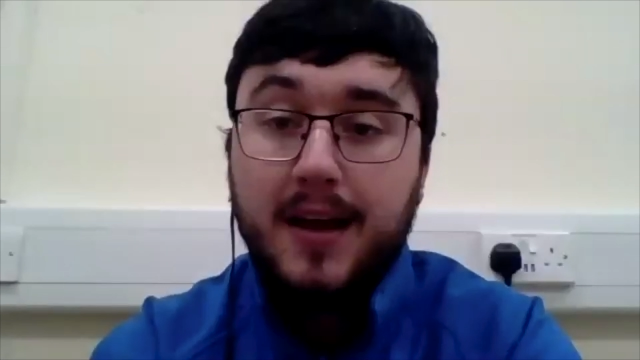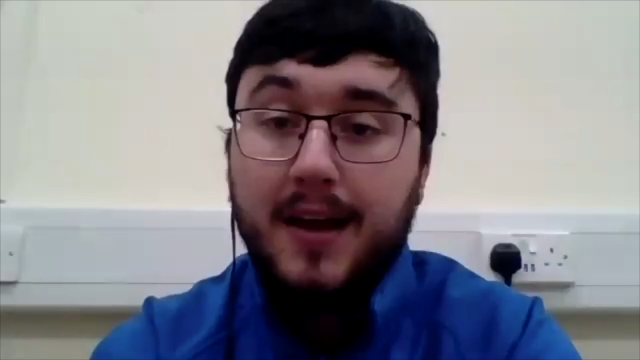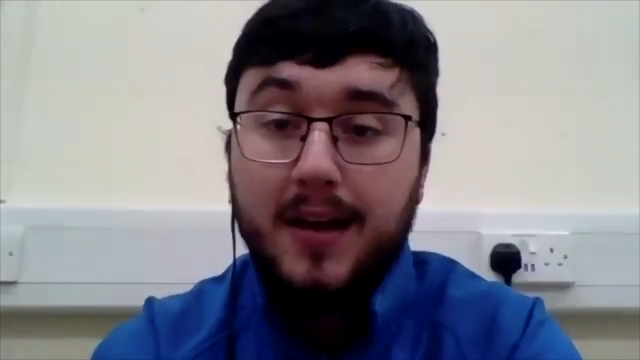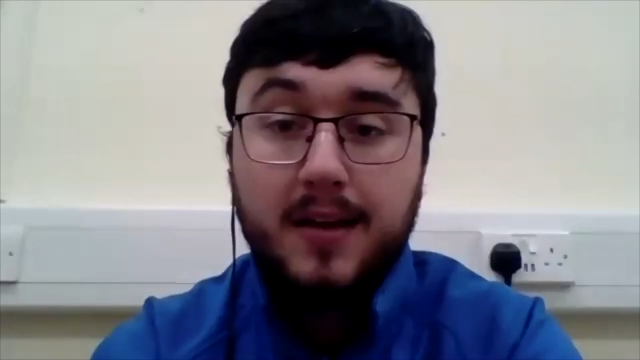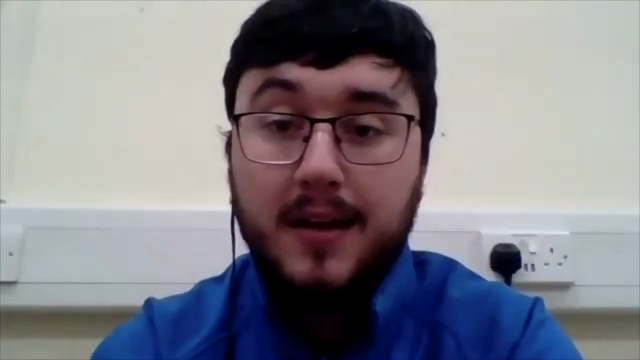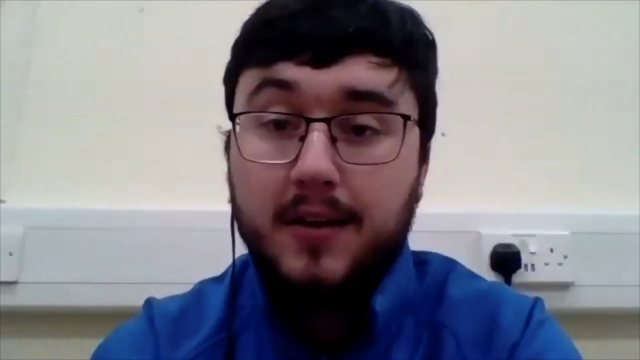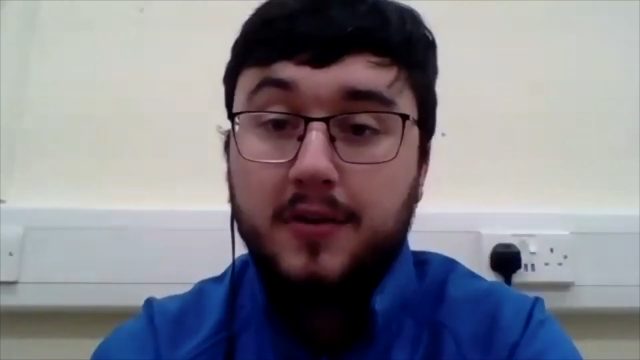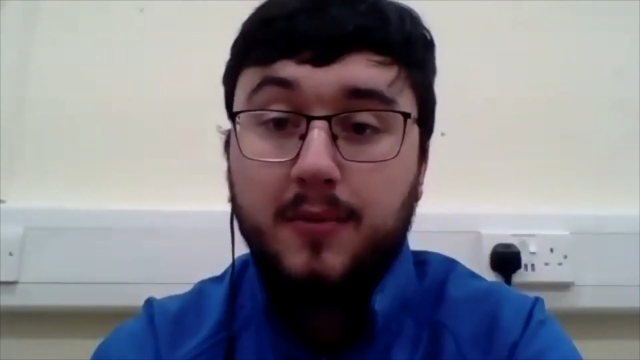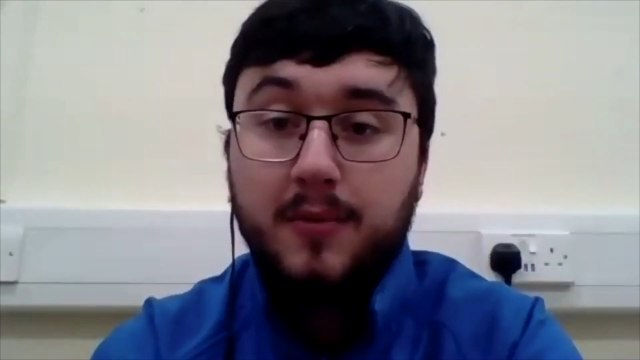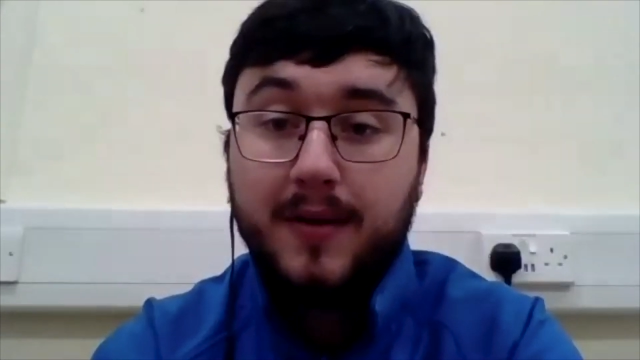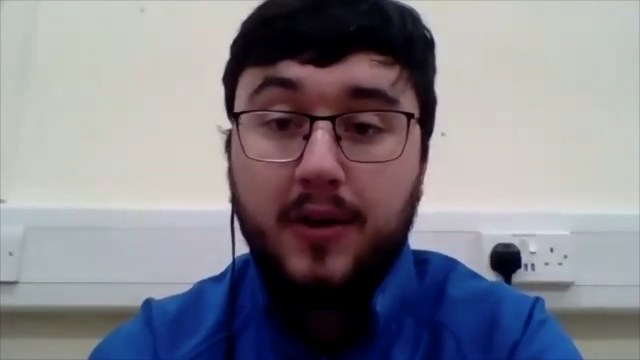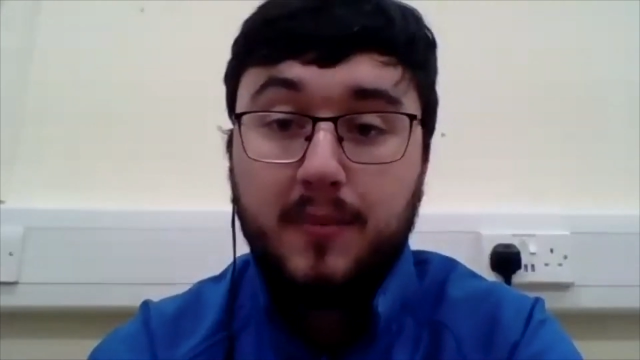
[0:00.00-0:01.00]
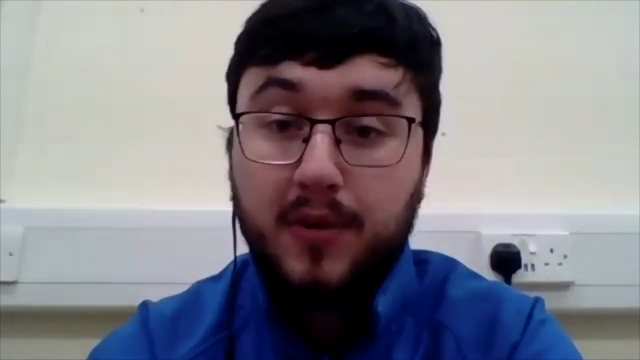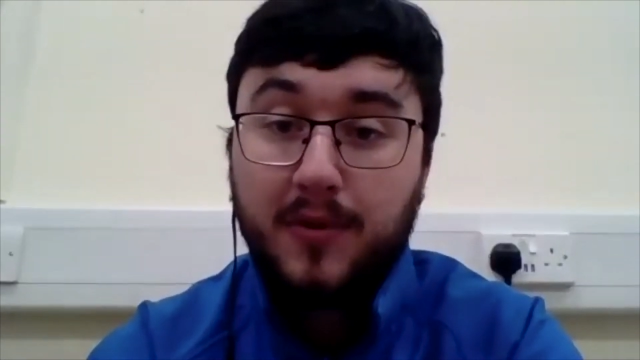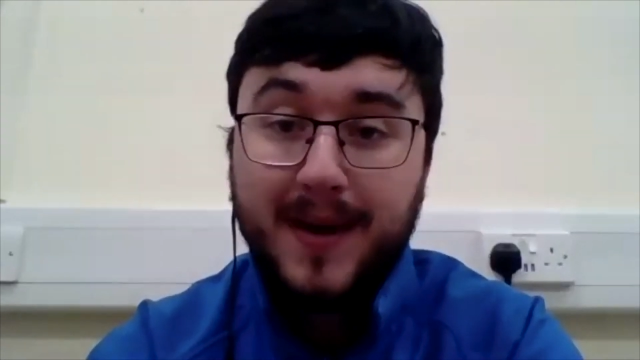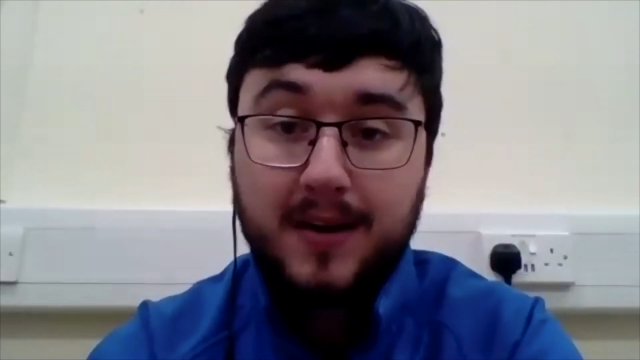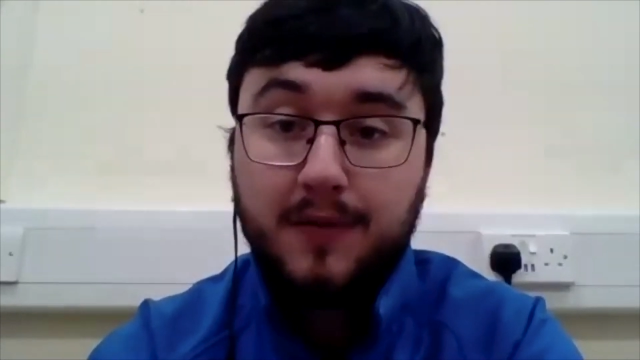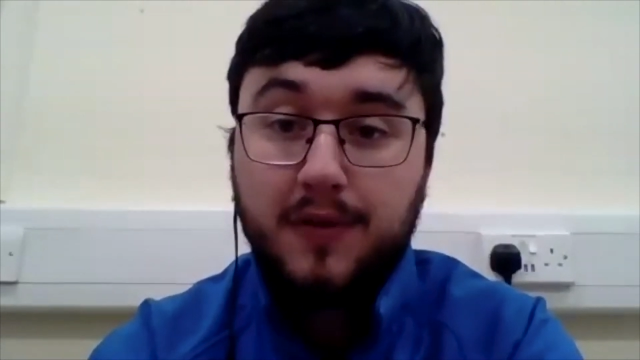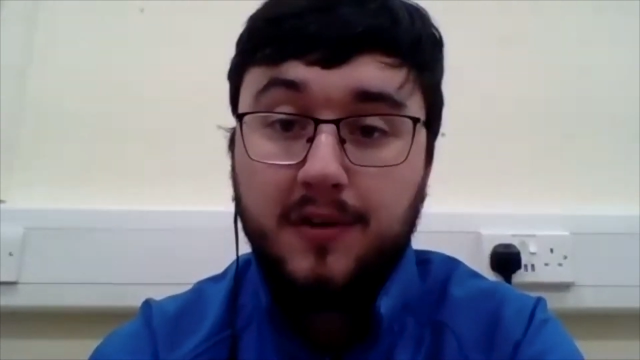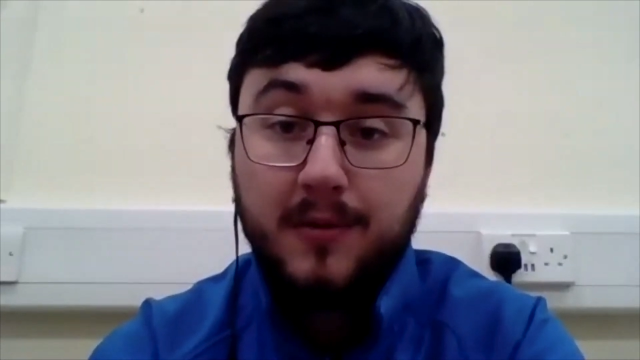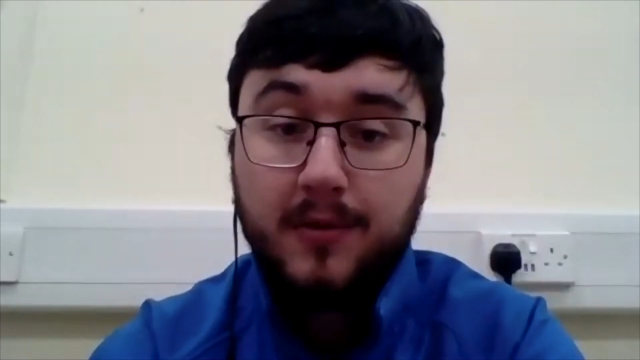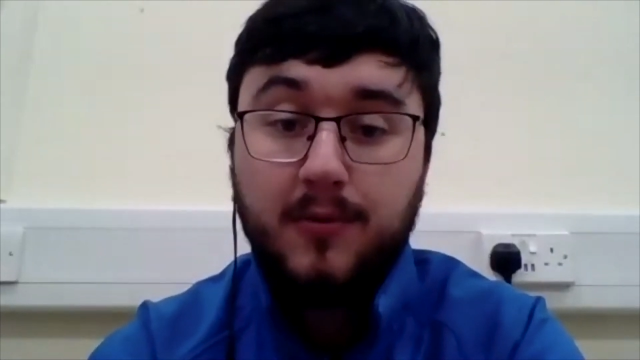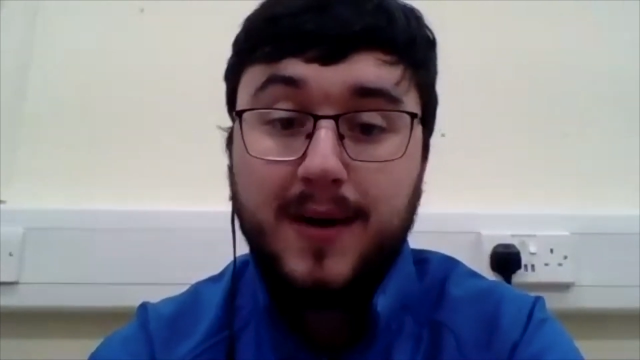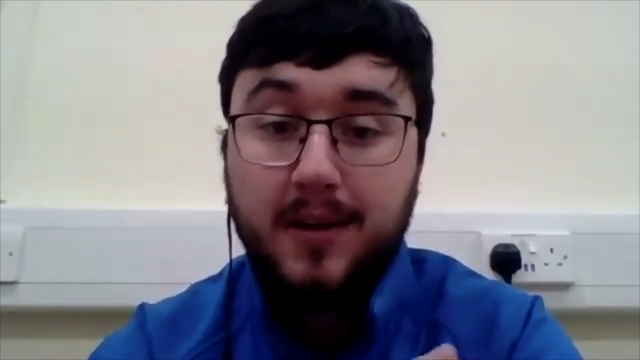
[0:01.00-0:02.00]
in in terms of when you're a prospective
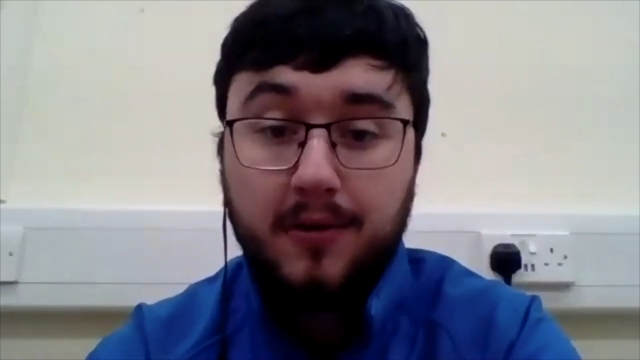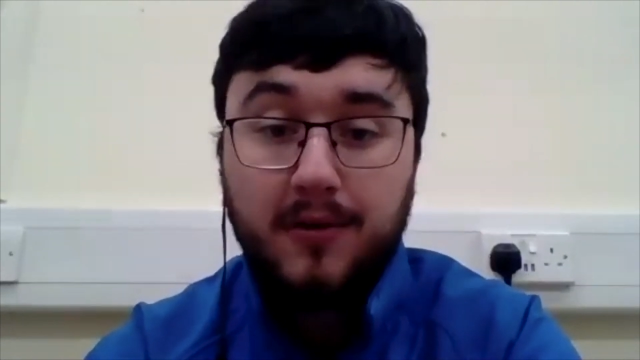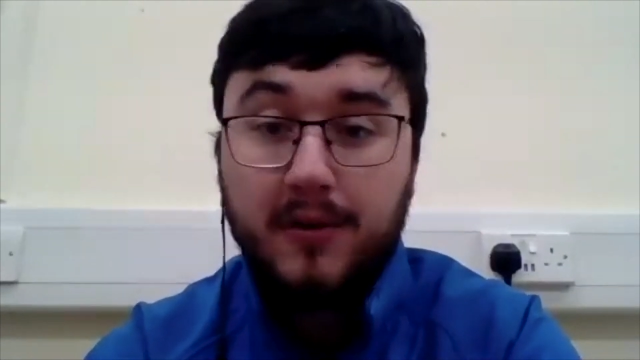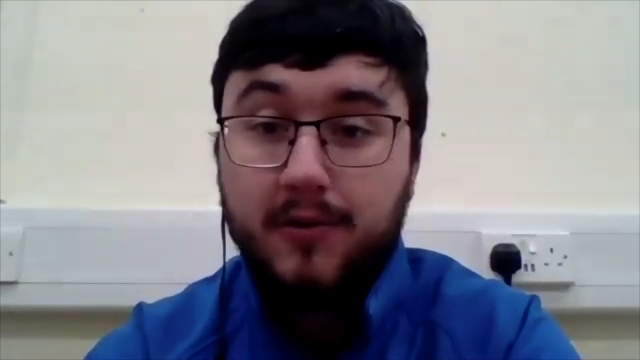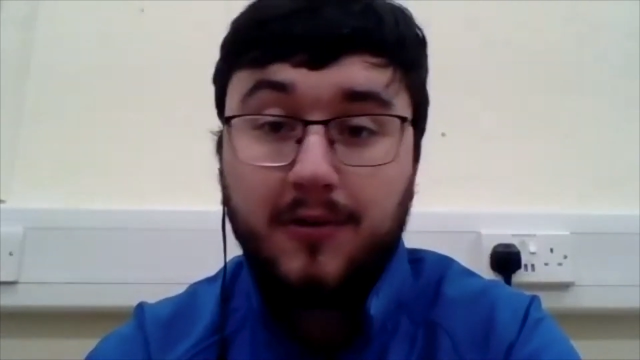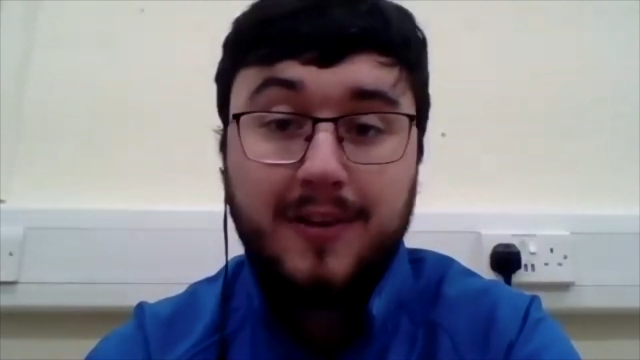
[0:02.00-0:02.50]
student, when you're a student,